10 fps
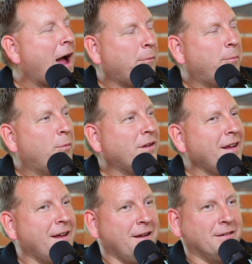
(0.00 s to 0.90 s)
I
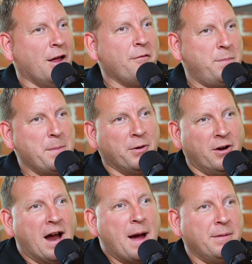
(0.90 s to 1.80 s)
really love people in our
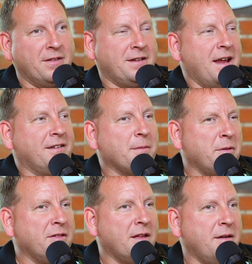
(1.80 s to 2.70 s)
hobby that take
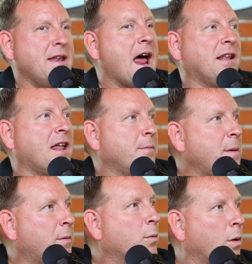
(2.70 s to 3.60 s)
something that not a lot of
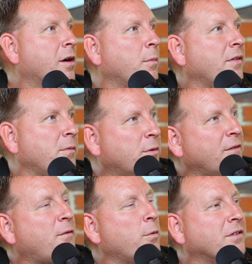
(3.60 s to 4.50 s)
people are working with and really
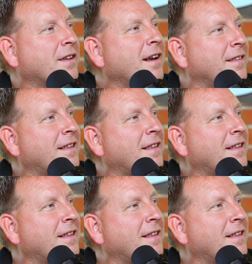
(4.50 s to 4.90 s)
focus on it.